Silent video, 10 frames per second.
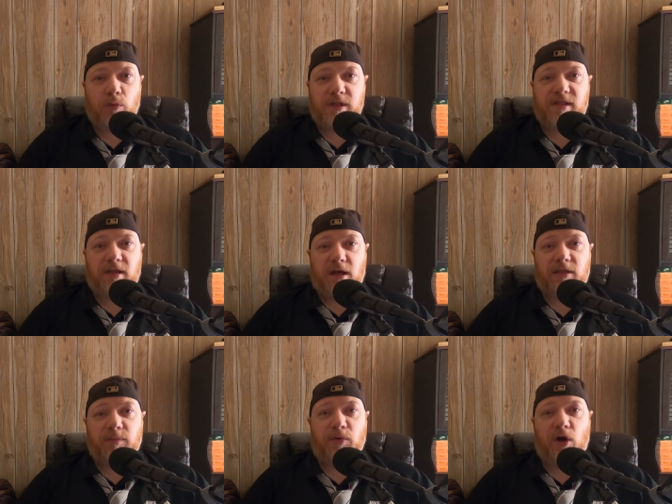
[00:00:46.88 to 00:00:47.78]
We
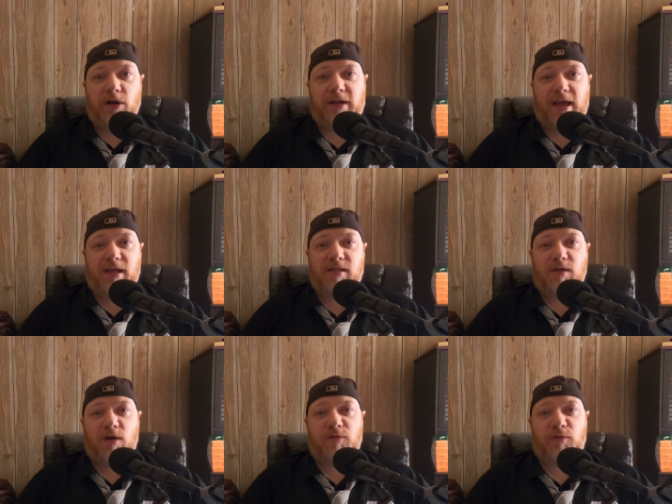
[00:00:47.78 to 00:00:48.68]
start the broadcast
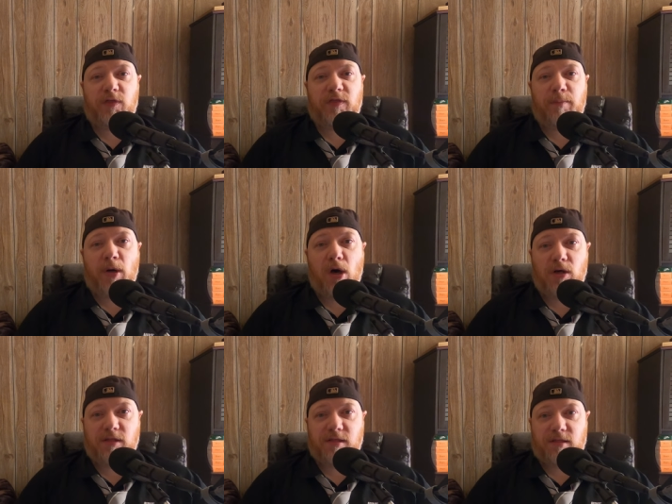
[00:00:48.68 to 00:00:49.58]
off with the
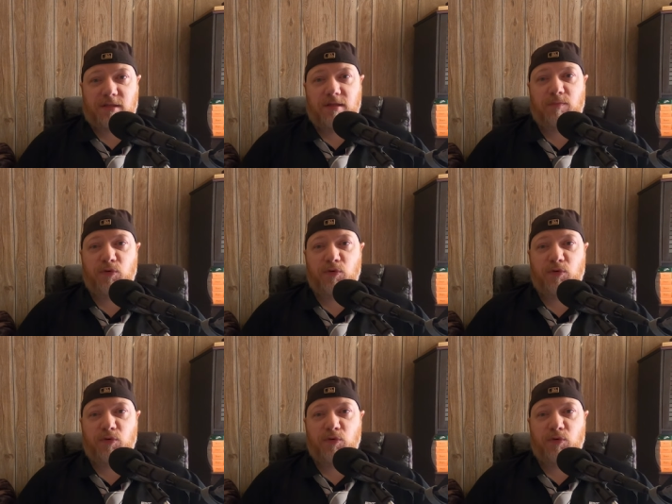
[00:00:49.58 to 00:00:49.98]
boss.